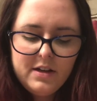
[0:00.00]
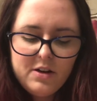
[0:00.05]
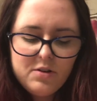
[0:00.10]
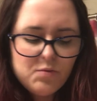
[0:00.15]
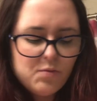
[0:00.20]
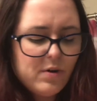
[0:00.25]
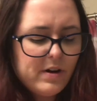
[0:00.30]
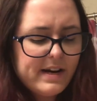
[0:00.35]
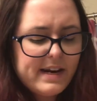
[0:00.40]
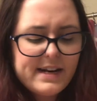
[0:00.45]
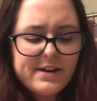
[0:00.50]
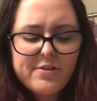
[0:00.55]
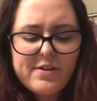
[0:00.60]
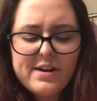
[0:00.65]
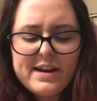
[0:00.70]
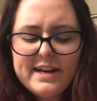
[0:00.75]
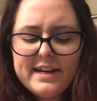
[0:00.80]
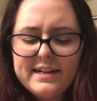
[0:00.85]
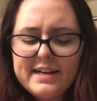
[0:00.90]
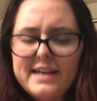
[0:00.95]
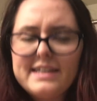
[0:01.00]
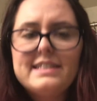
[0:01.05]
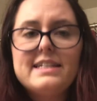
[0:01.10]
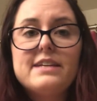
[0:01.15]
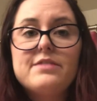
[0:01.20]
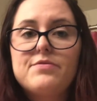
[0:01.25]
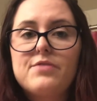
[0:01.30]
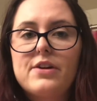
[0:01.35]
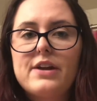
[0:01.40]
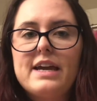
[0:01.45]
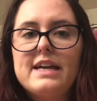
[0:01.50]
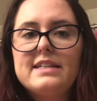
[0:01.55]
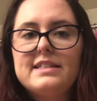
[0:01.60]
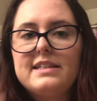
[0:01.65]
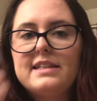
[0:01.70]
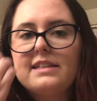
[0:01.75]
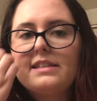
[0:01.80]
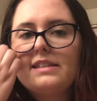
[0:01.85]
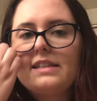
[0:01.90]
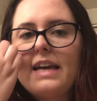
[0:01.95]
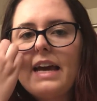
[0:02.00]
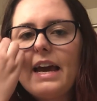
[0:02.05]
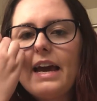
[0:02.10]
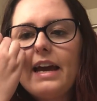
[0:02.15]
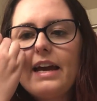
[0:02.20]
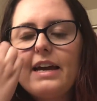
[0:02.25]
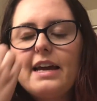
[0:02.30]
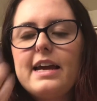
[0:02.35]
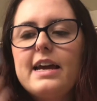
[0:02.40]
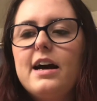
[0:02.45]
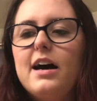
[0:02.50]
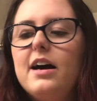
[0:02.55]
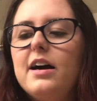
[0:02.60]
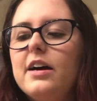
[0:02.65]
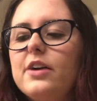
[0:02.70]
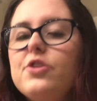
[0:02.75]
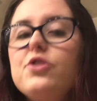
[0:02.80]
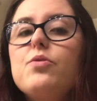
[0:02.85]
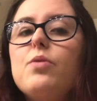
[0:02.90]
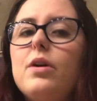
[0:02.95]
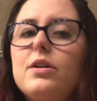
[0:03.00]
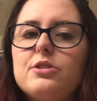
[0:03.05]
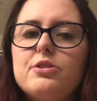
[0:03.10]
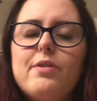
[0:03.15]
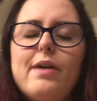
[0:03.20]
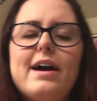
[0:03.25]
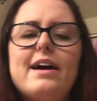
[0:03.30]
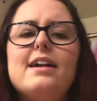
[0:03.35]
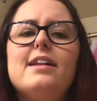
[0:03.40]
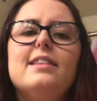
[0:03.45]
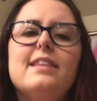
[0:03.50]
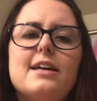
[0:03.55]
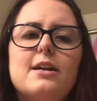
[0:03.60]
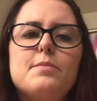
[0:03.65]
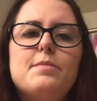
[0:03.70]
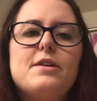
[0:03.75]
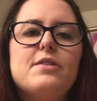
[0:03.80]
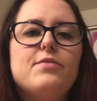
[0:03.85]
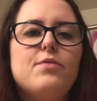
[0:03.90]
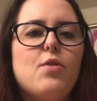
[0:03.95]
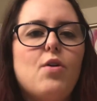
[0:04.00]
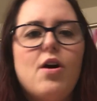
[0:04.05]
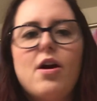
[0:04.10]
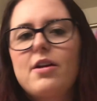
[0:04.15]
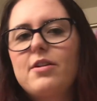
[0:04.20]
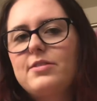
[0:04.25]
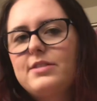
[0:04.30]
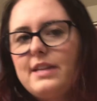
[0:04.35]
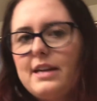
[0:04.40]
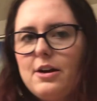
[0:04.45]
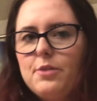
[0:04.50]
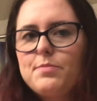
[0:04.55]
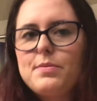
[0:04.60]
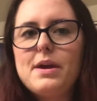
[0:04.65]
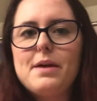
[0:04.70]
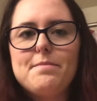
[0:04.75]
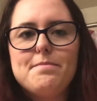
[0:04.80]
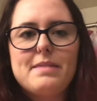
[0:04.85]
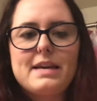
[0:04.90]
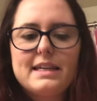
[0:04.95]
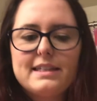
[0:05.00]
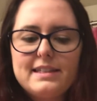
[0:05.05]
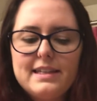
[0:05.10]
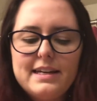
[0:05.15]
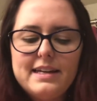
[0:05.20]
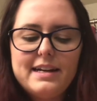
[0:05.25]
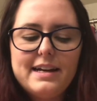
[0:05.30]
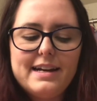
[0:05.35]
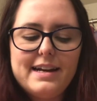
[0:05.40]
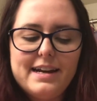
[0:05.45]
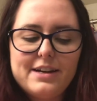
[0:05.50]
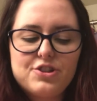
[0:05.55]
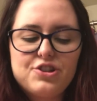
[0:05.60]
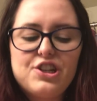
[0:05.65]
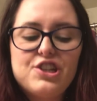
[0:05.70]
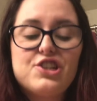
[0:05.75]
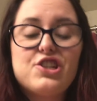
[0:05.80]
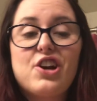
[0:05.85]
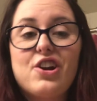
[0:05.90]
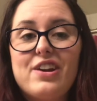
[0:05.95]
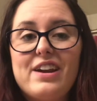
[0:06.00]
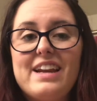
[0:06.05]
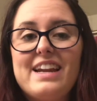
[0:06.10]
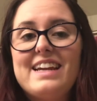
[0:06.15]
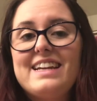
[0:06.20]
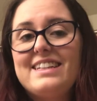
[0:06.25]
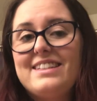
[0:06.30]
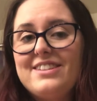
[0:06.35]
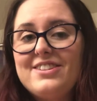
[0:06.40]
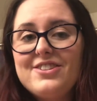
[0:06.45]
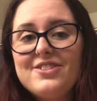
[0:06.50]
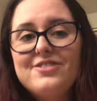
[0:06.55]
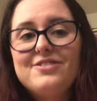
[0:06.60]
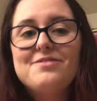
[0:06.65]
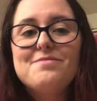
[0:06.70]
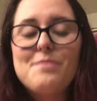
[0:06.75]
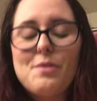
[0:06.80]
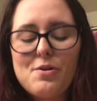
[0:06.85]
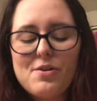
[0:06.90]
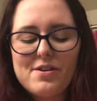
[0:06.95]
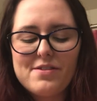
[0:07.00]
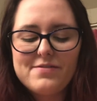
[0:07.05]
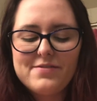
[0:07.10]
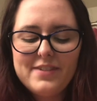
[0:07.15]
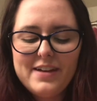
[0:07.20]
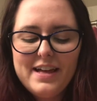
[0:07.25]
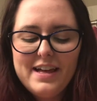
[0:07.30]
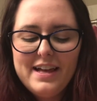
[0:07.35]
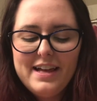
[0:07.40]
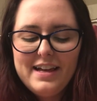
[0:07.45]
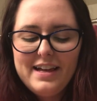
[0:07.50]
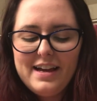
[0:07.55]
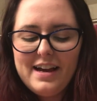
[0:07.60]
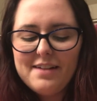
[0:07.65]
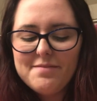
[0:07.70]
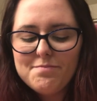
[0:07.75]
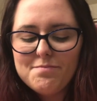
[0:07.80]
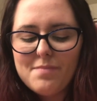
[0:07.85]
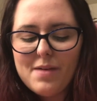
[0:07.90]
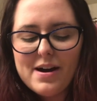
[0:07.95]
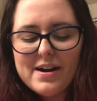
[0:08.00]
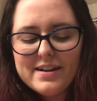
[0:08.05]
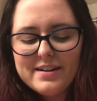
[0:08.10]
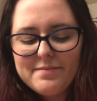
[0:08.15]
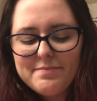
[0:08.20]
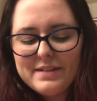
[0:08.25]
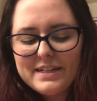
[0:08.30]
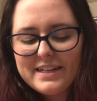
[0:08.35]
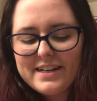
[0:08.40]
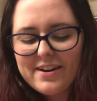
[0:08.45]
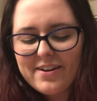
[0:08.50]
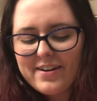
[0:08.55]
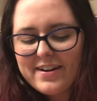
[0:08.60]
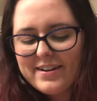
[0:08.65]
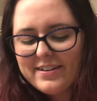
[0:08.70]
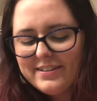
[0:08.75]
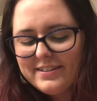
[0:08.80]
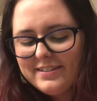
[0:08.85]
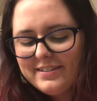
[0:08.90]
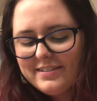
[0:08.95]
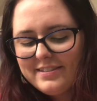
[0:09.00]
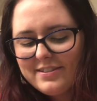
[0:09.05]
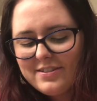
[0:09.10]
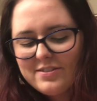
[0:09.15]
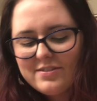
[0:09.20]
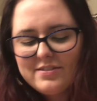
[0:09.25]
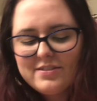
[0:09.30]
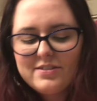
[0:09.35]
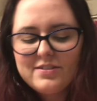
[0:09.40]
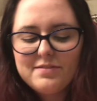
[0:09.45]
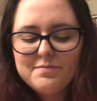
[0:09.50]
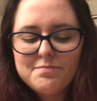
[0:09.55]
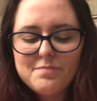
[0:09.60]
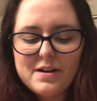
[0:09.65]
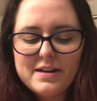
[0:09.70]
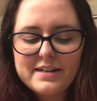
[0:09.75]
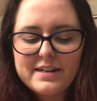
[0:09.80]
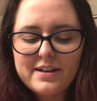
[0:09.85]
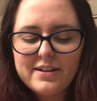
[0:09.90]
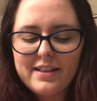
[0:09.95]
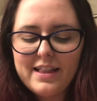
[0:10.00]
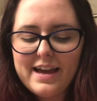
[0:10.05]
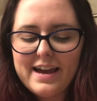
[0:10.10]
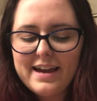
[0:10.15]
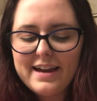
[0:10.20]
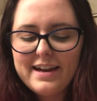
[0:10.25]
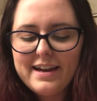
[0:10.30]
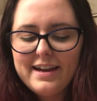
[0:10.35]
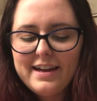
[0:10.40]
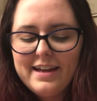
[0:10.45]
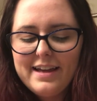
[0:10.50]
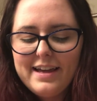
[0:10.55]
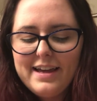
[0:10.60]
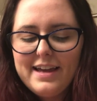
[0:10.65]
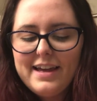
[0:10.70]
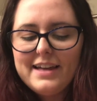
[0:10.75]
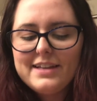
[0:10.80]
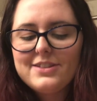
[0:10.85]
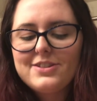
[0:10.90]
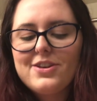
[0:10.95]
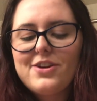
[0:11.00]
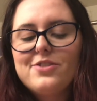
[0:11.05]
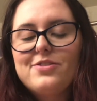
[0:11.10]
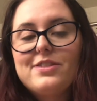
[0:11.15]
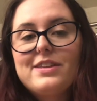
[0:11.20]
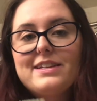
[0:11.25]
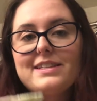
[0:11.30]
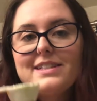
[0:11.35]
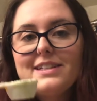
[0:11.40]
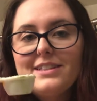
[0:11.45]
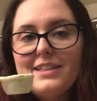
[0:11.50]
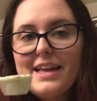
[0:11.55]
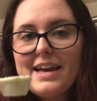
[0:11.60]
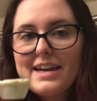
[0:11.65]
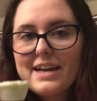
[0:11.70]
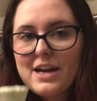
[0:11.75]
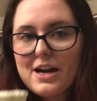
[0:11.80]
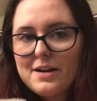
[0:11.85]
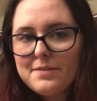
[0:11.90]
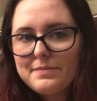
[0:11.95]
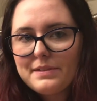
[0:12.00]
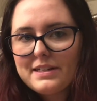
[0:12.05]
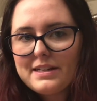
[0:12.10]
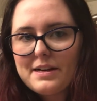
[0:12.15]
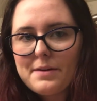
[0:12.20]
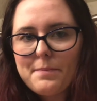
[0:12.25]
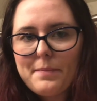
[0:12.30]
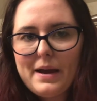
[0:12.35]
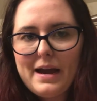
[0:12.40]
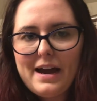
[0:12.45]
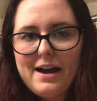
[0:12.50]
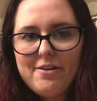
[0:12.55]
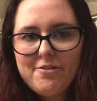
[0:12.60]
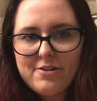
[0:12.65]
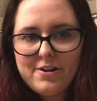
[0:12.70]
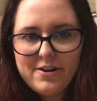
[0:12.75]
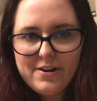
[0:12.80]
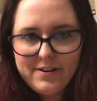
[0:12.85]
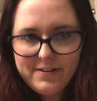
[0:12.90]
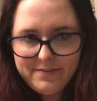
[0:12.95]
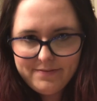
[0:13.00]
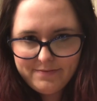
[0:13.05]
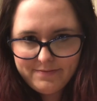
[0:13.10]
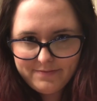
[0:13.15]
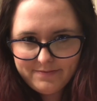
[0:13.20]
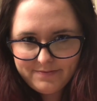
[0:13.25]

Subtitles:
One ingredient I did forget to say, you also add a little bit of water to help you mix it and actually turn it into more of a mud material, mud clay. And so this clay comes in a powder.